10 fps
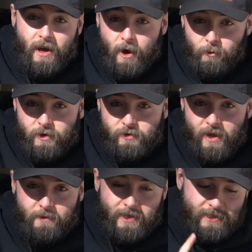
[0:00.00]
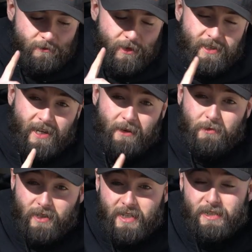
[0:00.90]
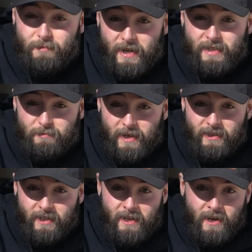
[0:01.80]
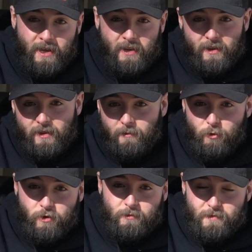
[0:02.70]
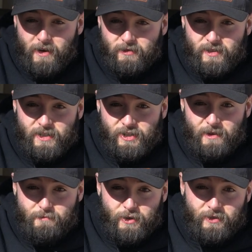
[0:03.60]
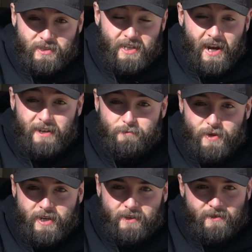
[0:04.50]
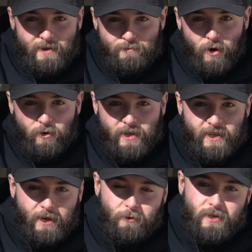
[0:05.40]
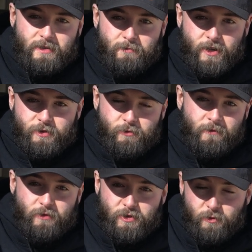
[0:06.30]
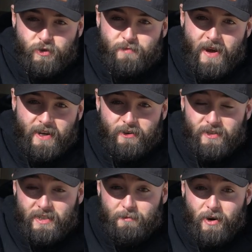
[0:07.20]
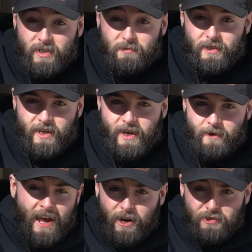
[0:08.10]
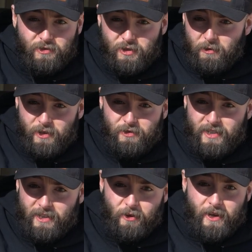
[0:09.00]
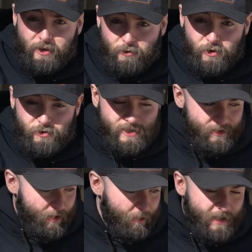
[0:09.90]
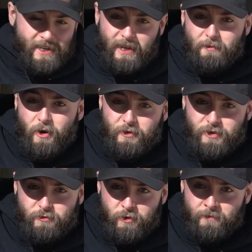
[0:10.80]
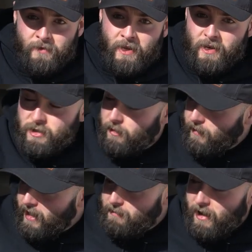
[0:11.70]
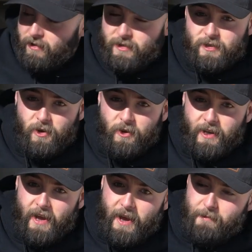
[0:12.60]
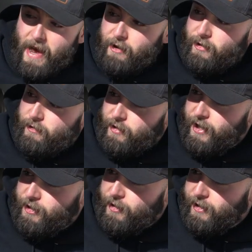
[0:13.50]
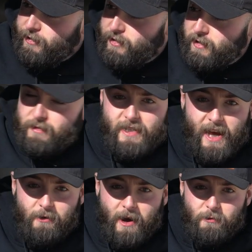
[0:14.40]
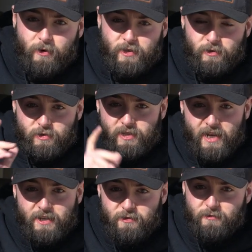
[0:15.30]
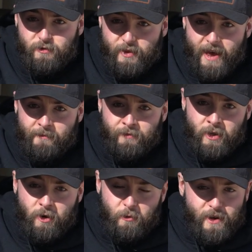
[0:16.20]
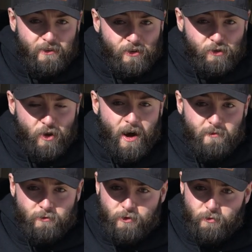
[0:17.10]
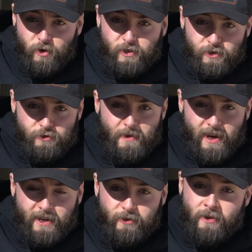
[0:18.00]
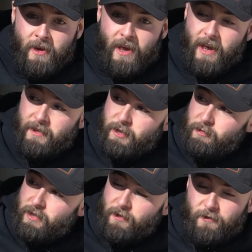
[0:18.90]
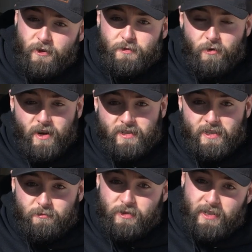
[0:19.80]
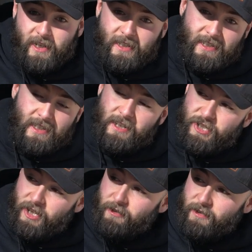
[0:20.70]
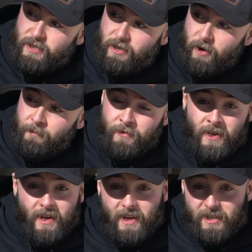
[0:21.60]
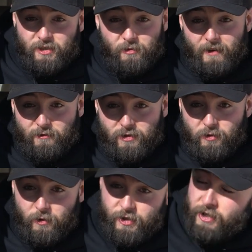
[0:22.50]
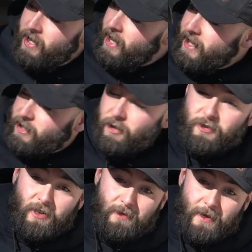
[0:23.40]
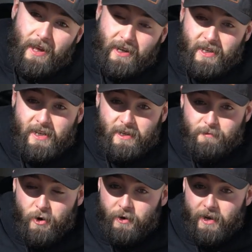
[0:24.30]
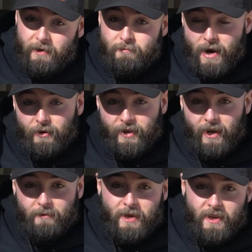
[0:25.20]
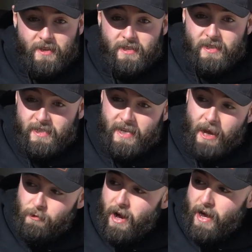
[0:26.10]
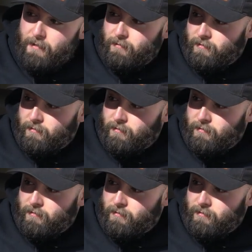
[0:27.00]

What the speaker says: I want to do that because I want to take up less space mainly. The portable power station I built is kind of big and bulky, and I want as much room for storage back here as I possibly can. I also still want to use it to go get groceries, so I don't want to take up all this room. So I'm thinking about installing a battery over here and doing some DIY work, so stay tuned for that. We have a lot more work to do back here, and this was the first process, was getting this shelf installed, and it's great for storage. It's also going to be a key component in mounting up this DIY